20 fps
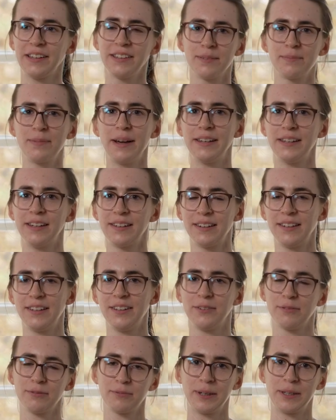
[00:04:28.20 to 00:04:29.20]
independently
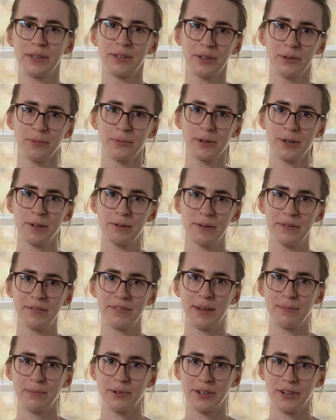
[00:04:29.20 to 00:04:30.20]
of whether you work with
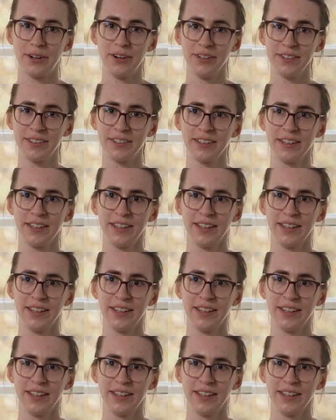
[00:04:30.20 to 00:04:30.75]
them or not